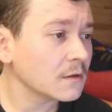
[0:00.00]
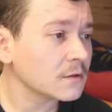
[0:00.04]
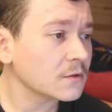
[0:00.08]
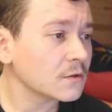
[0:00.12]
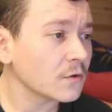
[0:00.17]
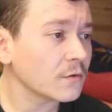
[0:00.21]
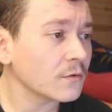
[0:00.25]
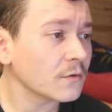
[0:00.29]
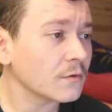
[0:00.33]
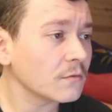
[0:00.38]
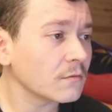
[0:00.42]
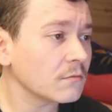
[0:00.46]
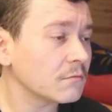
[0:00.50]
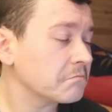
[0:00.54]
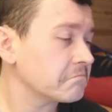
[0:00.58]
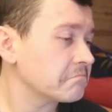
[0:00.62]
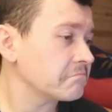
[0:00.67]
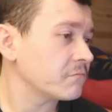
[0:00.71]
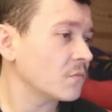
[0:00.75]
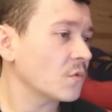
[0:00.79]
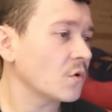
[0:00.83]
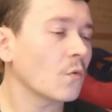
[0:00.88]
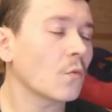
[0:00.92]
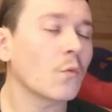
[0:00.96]
So
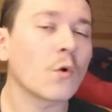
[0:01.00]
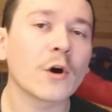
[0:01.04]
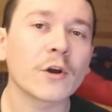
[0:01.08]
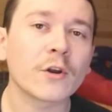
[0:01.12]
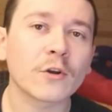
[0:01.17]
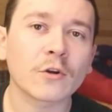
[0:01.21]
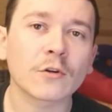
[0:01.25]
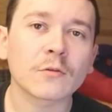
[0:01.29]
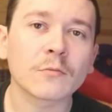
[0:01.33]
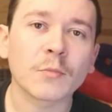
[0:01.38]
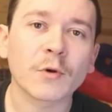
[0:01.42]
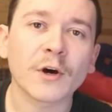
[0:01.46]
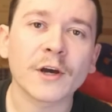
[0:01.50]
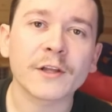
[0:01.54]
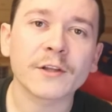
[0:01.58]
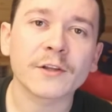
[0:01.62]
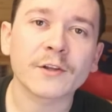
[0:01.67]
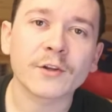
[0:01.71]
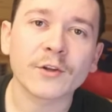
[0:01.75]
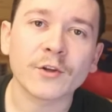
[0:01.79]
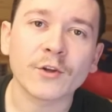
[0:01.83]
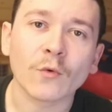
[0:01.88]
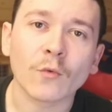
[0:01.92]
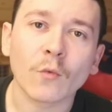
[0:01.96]
why not buy
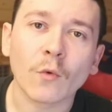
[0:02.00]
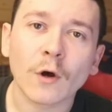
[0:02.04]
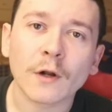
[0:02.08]
the new